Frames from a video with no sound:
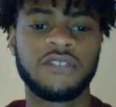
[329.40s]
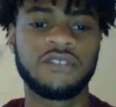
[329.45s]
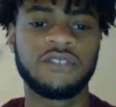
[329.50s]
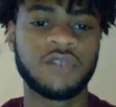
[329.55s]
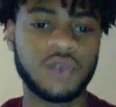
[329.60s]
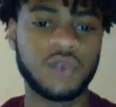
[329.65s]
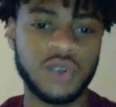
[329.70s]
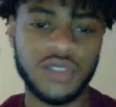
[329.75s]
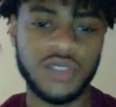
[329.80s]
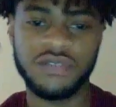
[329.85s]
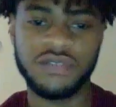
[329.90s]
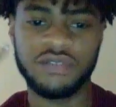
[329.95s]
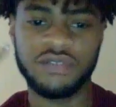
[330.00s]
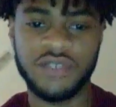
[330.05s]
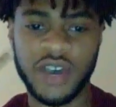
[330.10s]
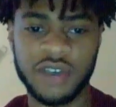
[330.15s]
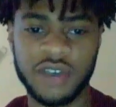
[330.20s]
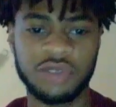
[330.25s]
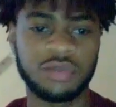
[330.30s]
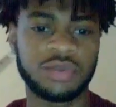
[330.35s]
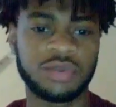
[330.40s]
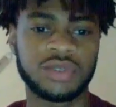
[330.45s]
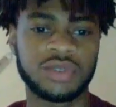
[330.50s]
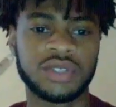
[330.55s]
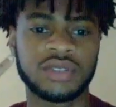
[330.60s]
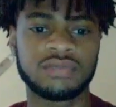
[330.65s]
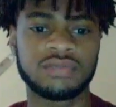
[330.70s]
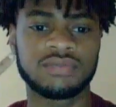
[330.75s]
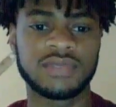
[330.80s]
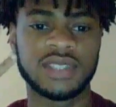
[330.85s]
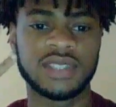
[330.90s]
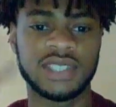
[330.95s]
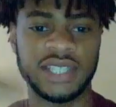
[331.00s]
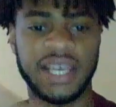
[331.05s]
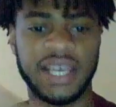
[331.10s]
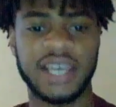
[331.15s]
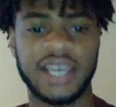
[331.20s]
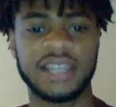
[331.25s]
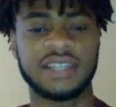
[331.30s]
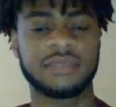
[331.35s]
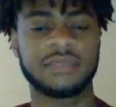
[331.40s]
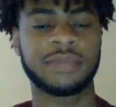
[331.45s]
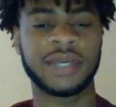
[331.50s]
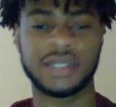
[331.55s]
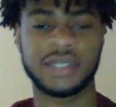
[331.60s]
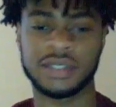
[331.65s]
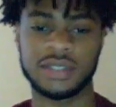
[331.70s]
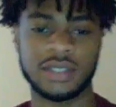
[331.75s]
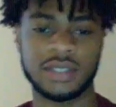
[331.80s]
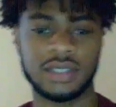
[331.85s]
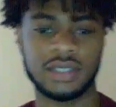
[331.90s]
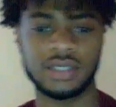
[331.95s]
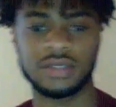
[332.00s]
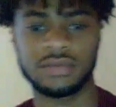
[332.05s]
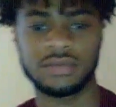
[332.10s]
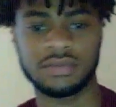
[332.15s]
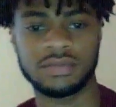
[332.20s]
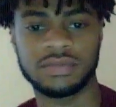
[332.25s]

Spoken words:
Fourth and final point is aid dependency.